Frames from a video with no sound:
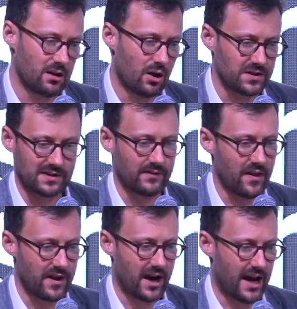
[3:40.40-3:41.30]
lots of
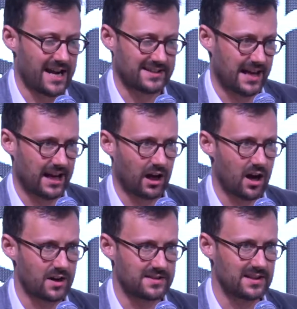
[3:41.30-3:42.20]
other asset
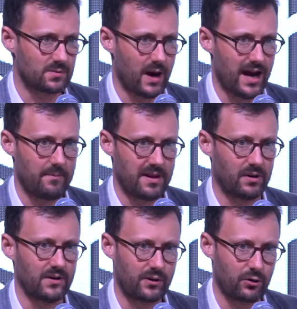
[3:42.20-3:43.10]
classes where
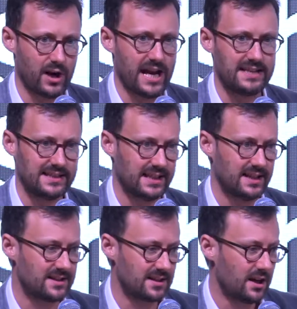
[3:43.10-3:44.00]
people have
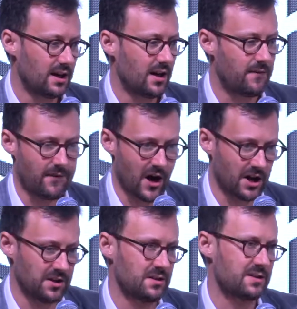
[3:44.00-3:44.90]
created
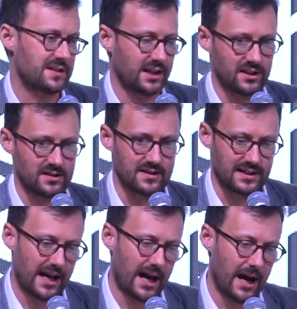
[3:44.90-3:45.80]
funds
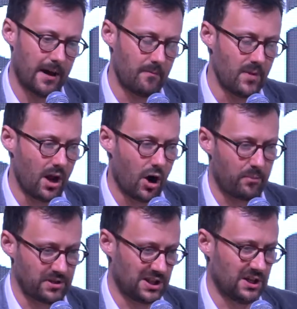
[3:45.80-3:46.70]
and
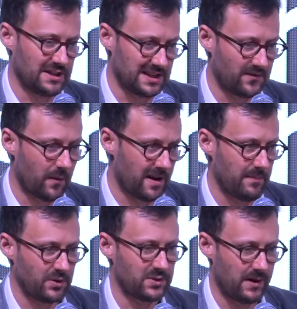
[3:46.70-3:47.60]
opportunities for
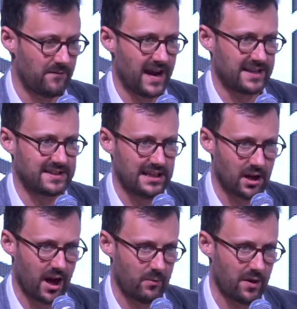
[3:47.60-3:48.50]
people to invest
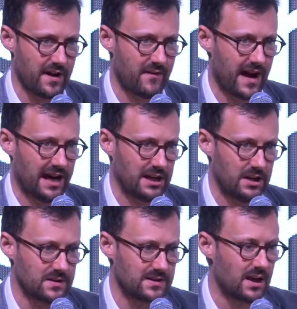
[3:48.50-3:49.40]
in line with their
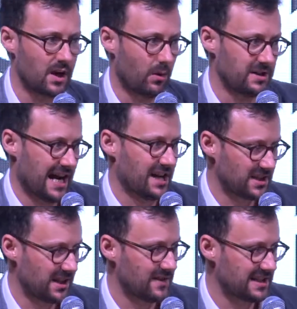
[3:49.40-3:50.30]
values. Whereas
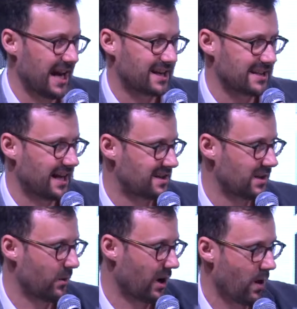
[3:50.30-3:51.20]
actually in the tech
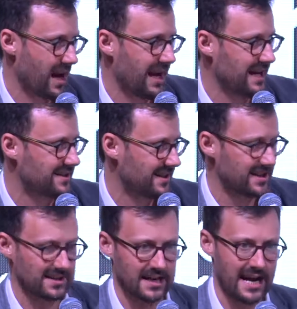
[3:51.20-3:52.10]
sector, we're quite late to
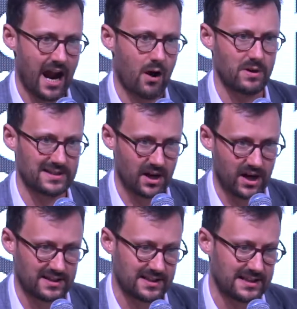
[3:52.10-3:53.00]
this. And now we're
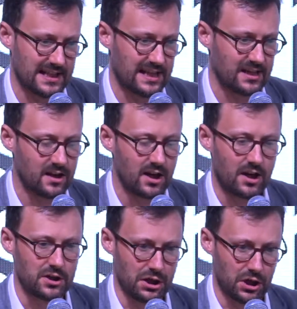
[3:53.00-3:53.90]
starting to see
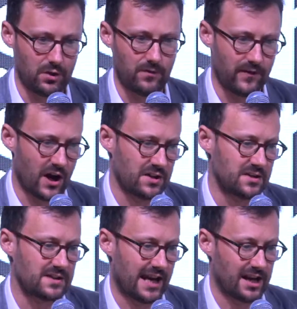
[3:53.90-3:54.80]
new
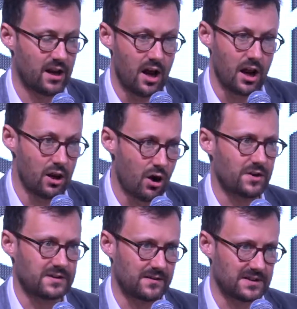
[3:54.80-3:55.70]
funds and
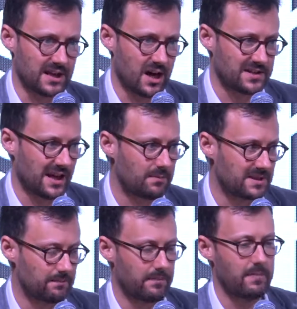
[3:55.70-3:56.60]
lots of
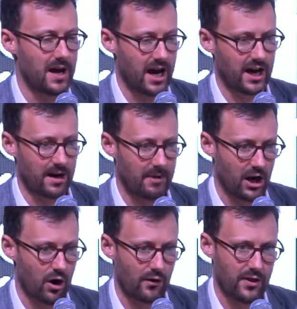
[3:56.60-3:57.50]
startups
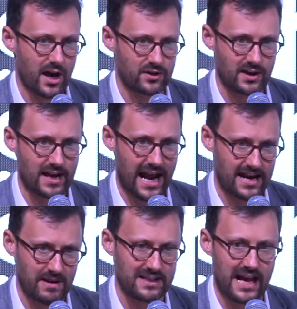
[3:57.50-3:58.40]
coming along that are
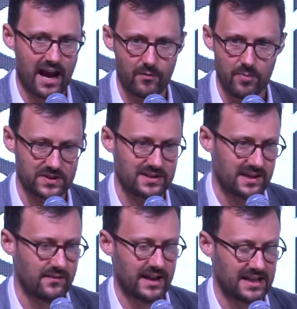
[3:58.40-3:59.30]
aiming to have a
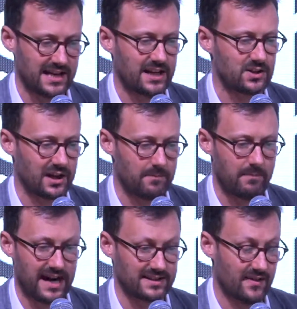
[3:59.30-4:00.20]
positive intentional
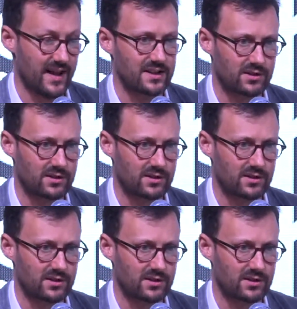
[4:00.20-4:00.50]
impact, and